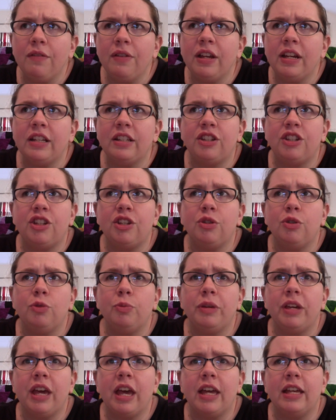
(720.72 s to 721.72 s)
it is due
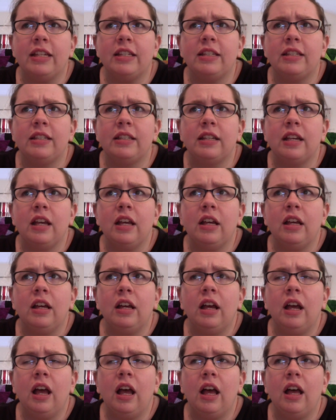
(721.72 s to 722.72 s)
because
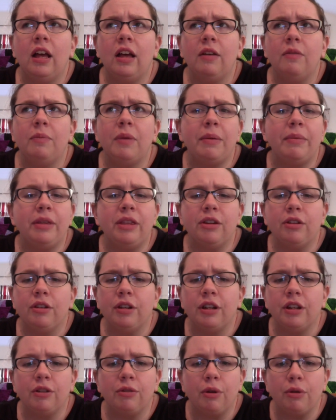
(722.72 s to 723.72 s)
maybe they're in
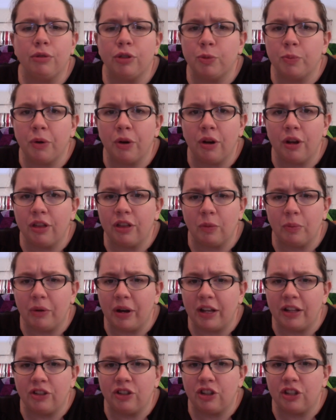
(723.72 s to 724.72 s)
a growth spurt and their
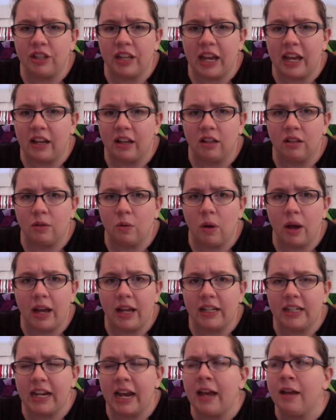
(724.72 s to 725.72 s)
brains just can't
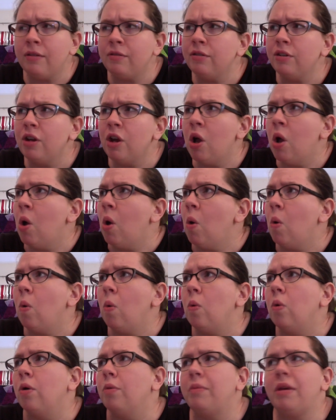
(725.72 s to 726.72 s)
quiet down,
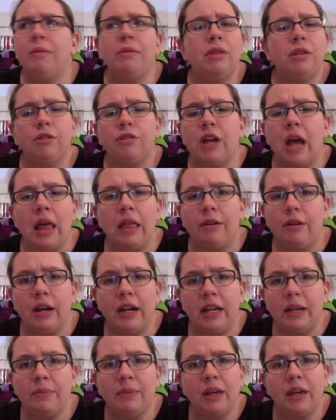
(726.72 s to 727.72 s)
or maybe they're
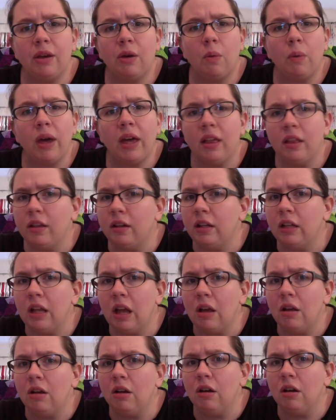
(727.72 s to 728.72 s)
tolerating being awake a little
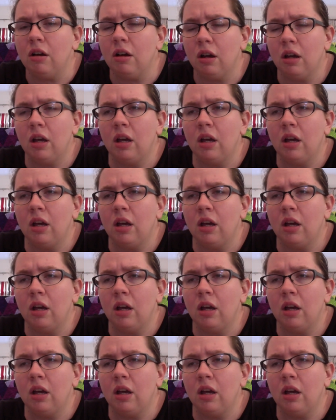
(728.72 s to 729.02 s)
longer.